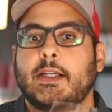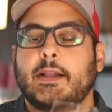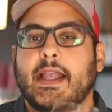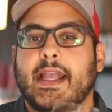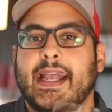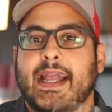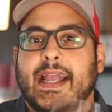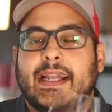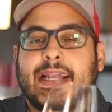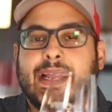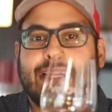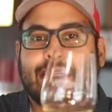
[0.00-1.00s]

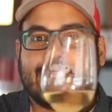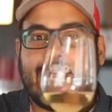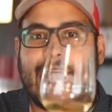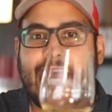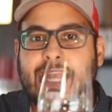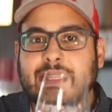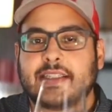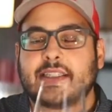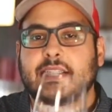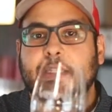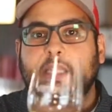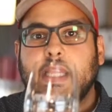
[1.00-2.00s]
it tastes
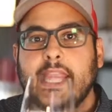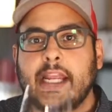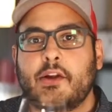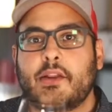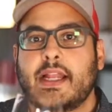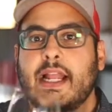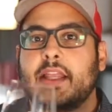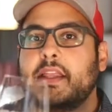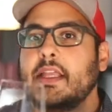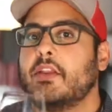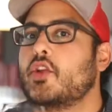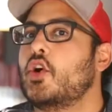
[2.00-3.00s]
leaner than I
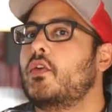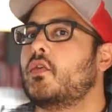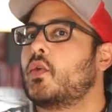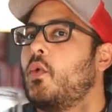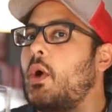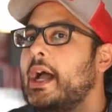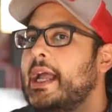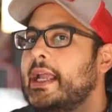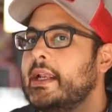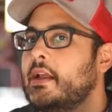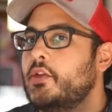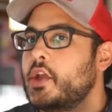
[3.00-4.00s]
think the overall
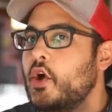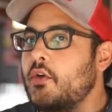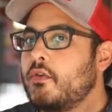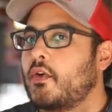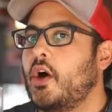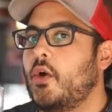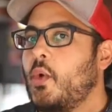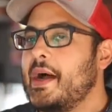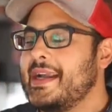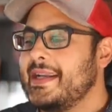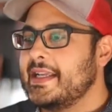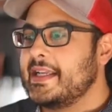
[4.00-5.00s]

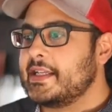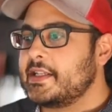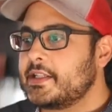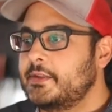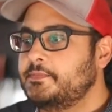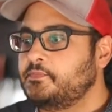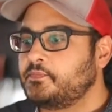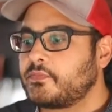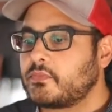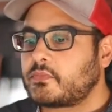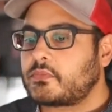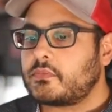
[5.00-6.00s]
wine is.
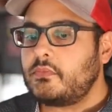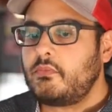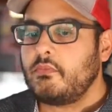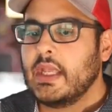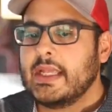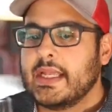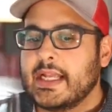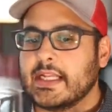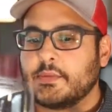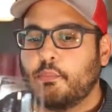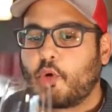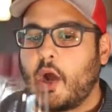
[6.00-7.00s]
It's
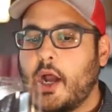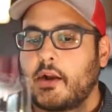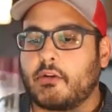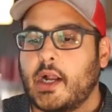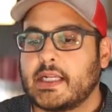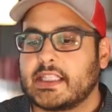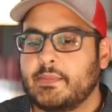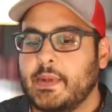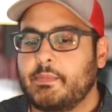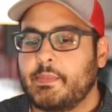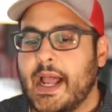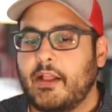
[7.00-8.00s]
broad across the mid
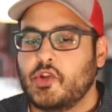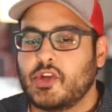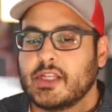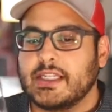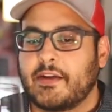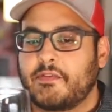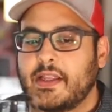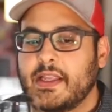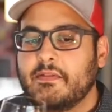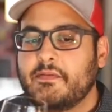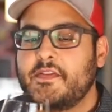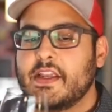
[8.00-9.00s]
palate. You can definitely
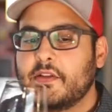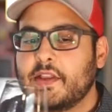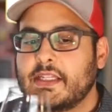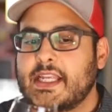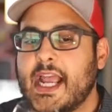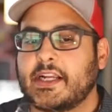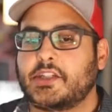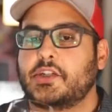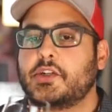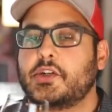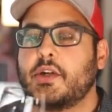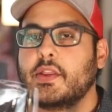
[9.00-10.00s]
feel the
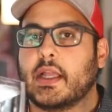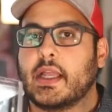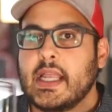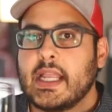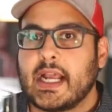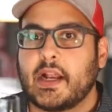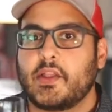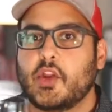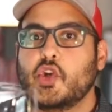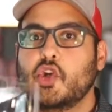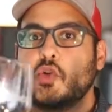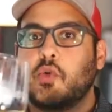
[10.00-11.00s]
texture and the kind of the
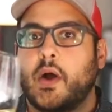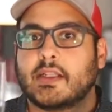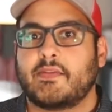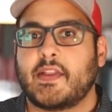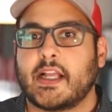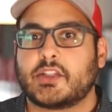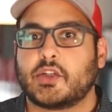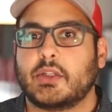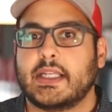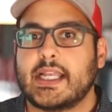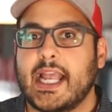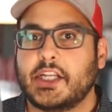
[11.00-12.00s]
nuance of that
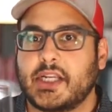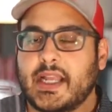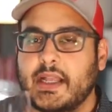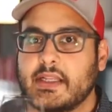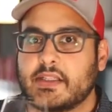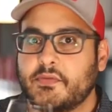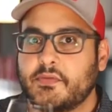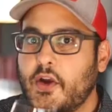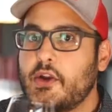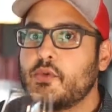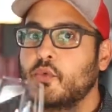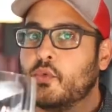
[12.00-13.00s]
surly aging. It's
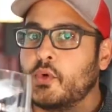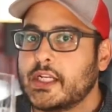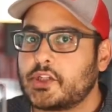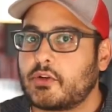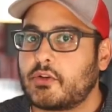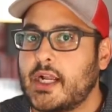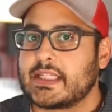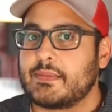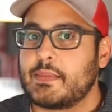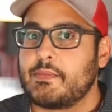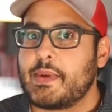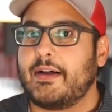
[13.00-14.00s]
very rich across the
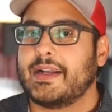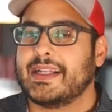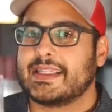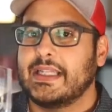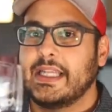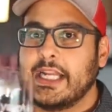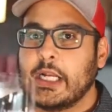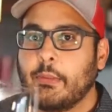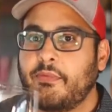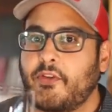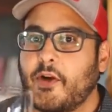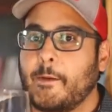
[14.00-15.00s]
mid palate. It's lean up
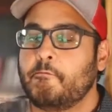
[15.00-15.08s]
front.